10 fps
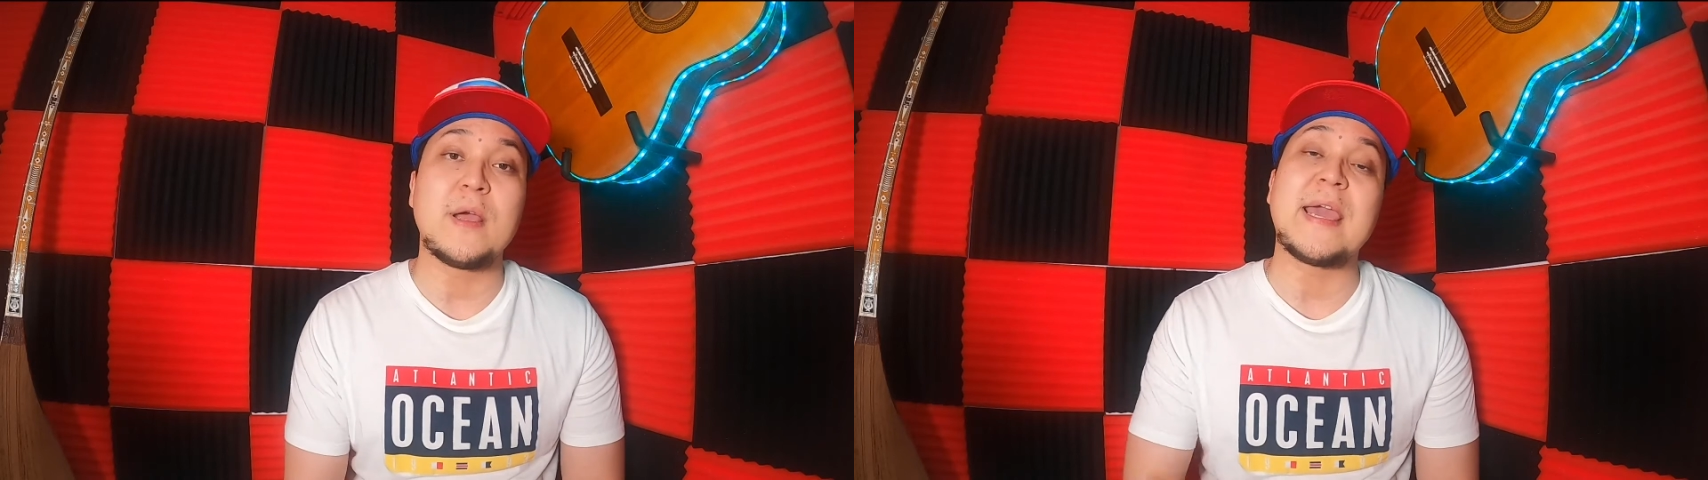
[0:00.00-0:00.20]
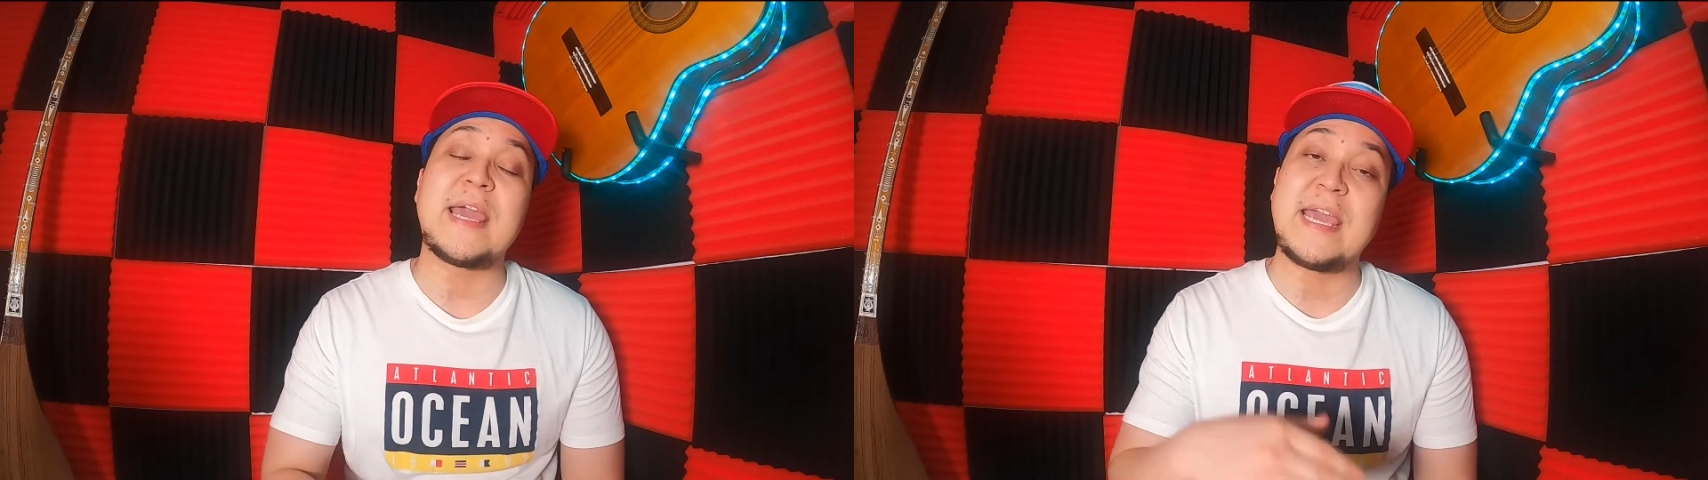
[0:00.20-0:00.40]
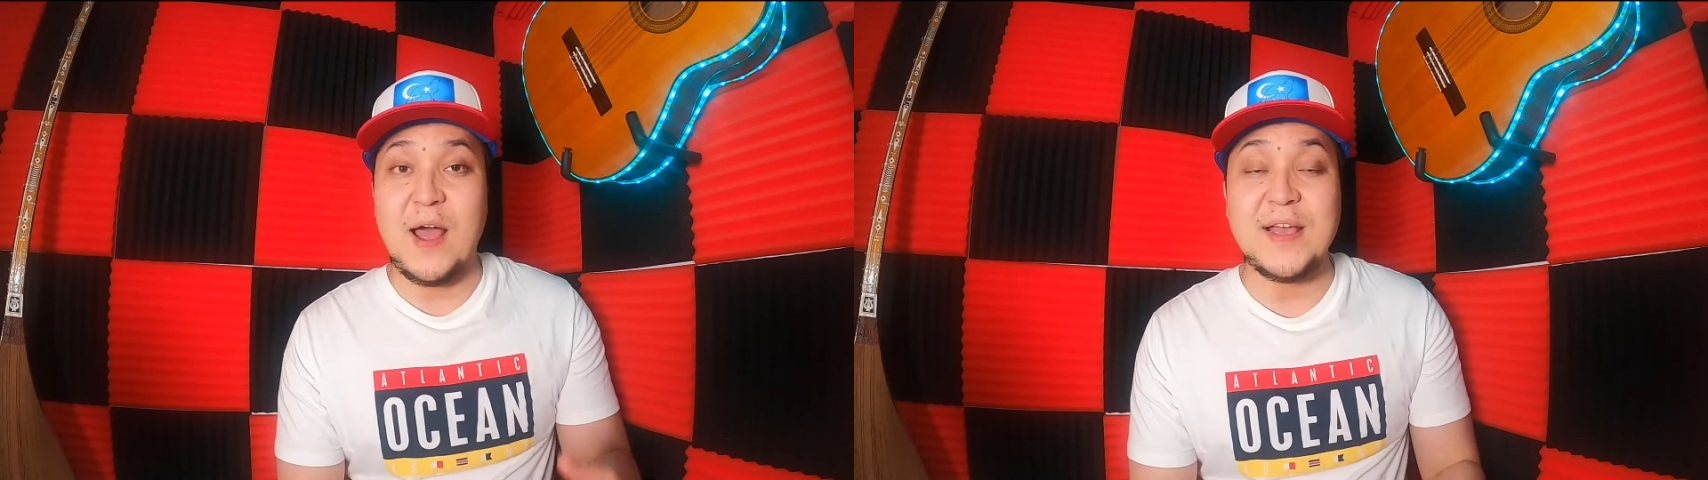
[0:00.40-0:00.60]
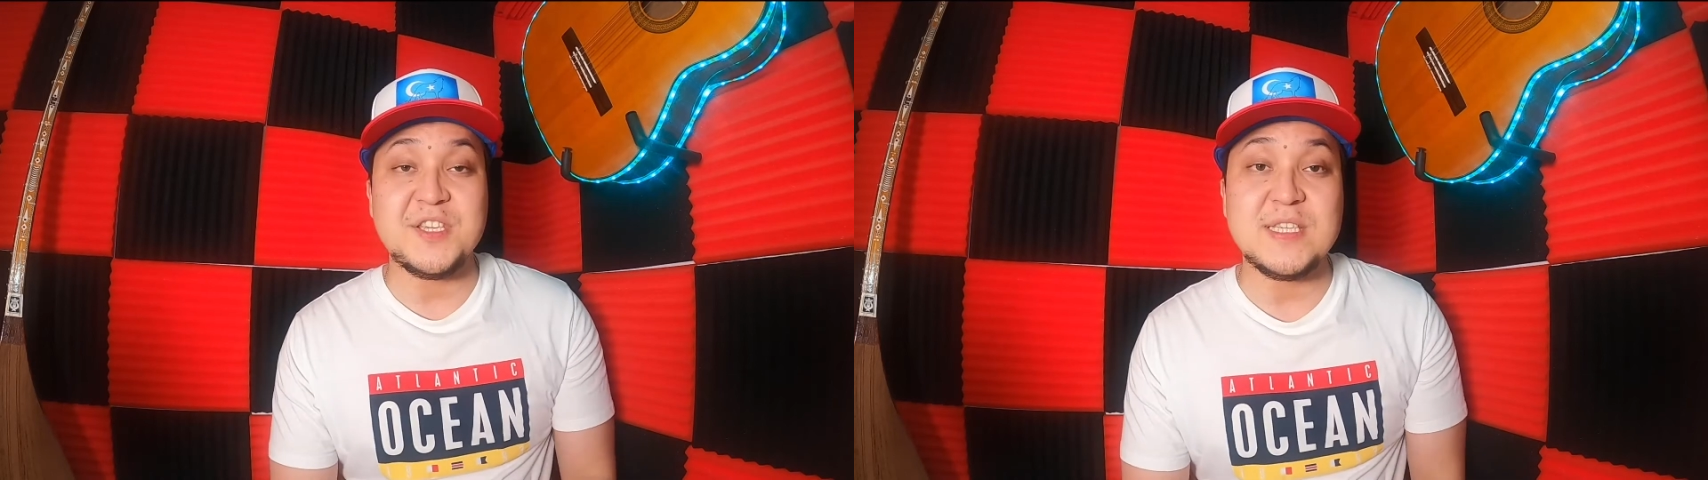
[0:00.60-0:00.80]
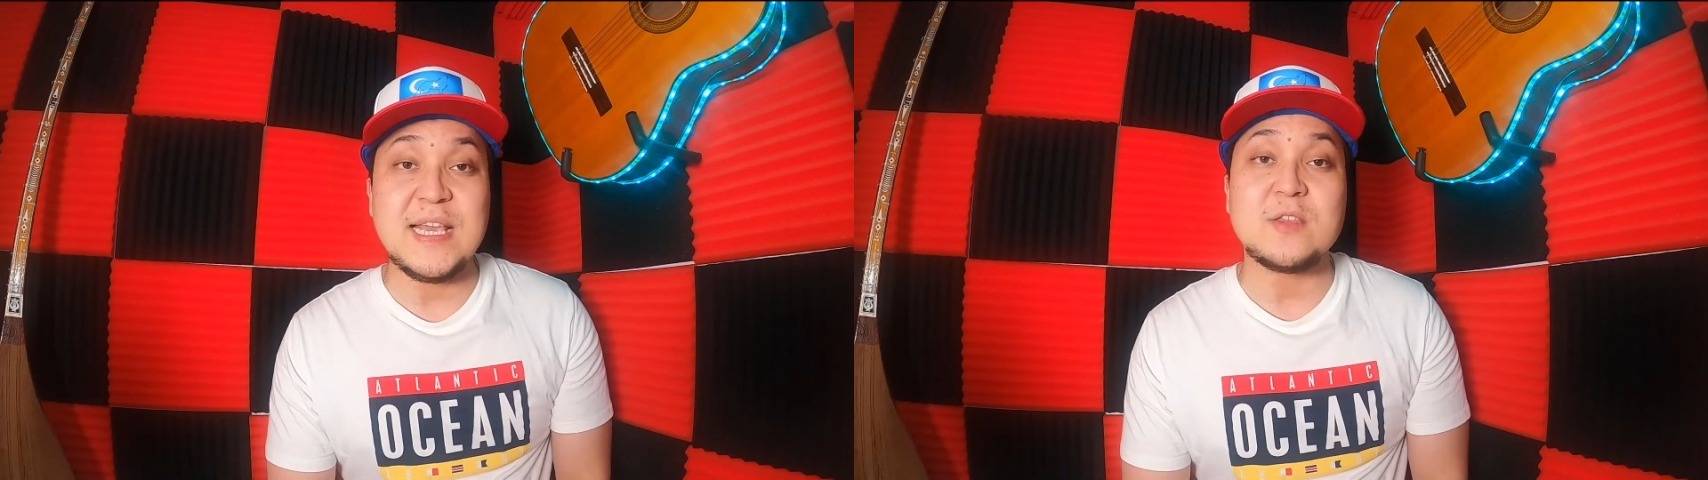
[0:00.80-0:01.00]
Okay, for
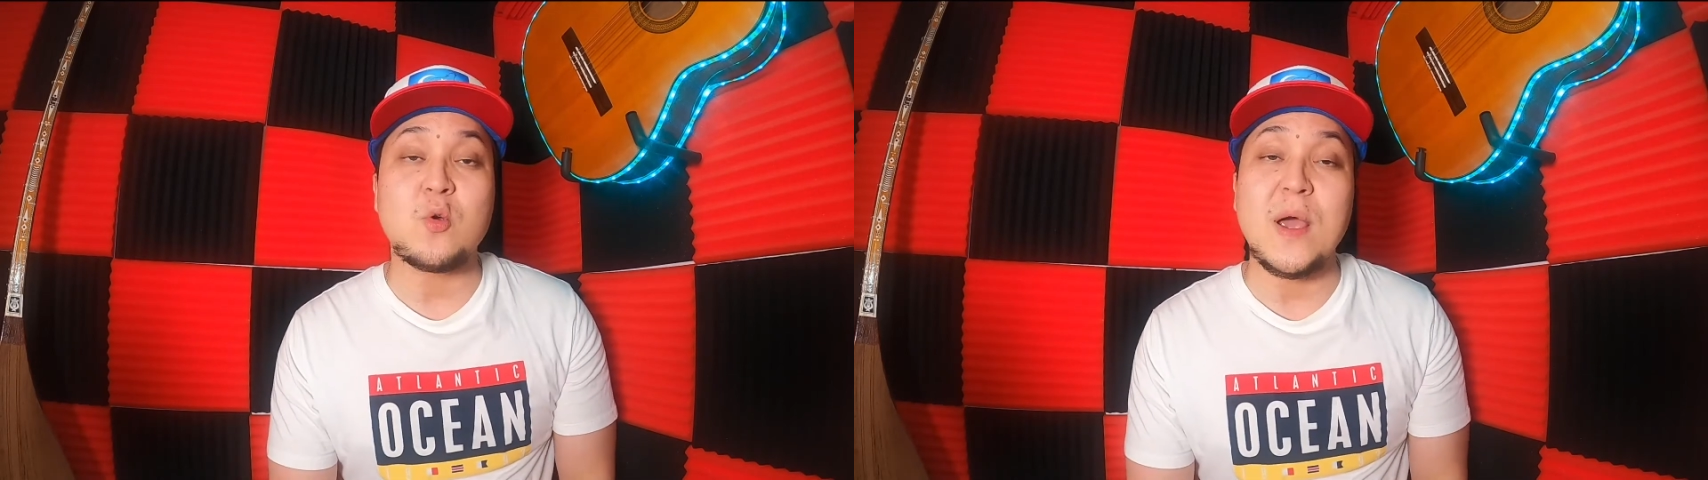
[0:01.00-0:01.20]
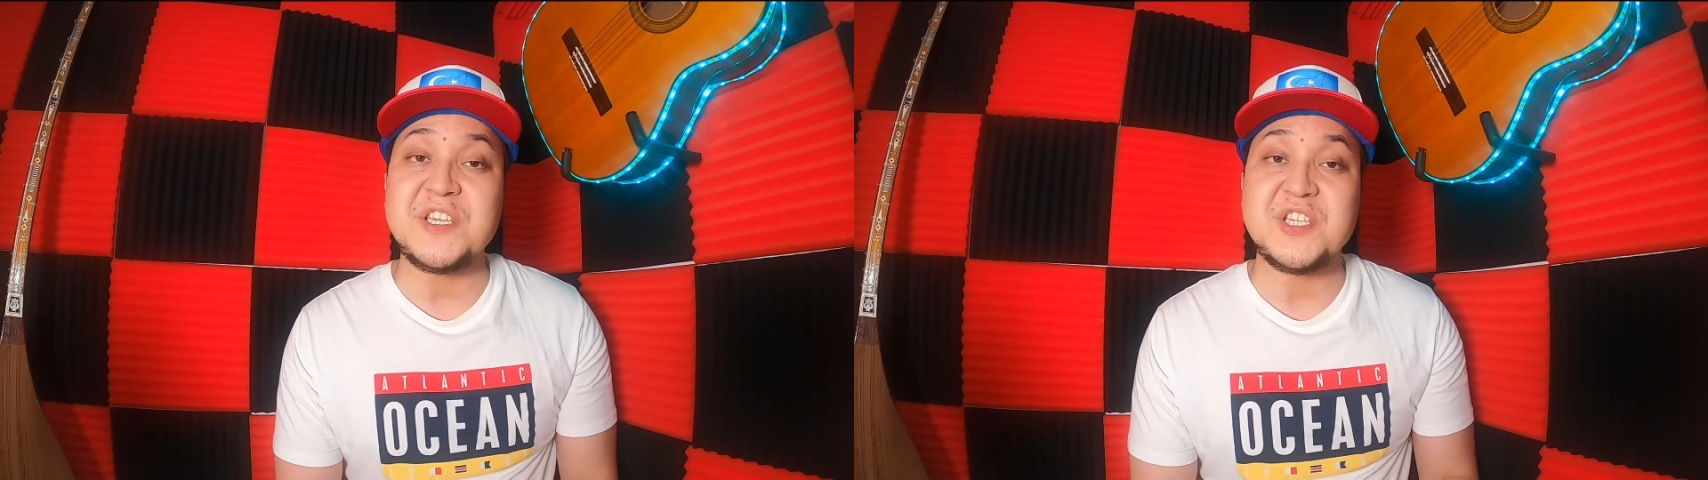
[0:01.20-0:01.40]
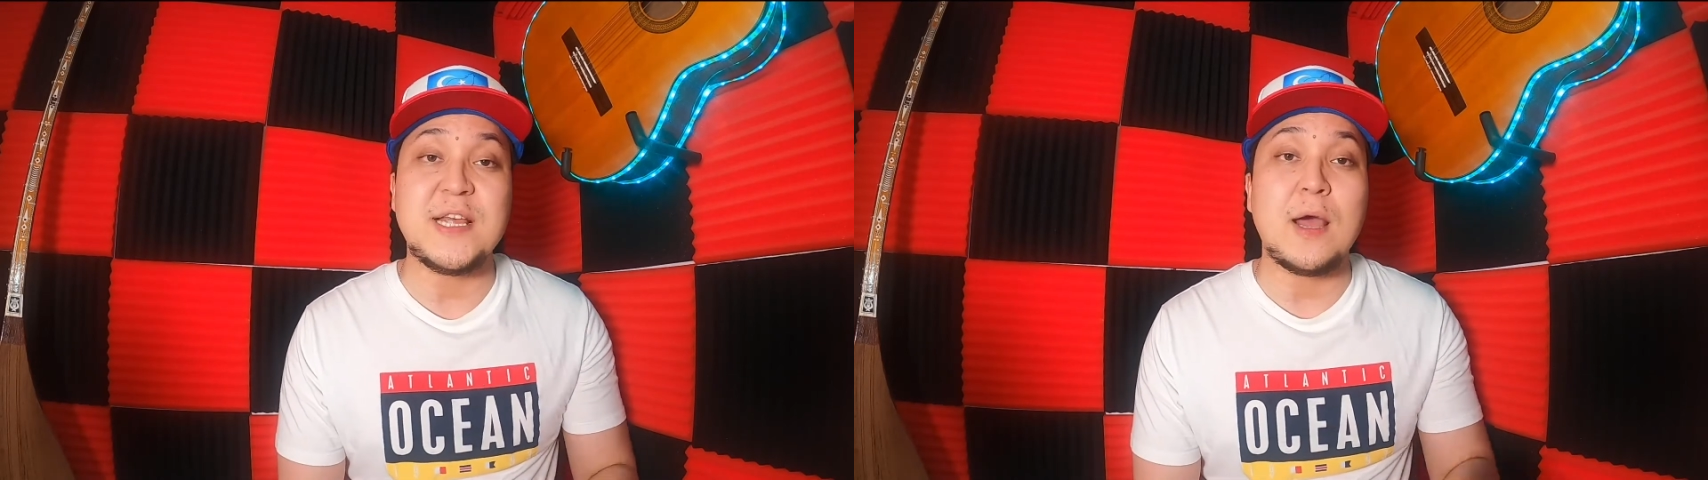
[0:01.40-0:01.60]
answer that question,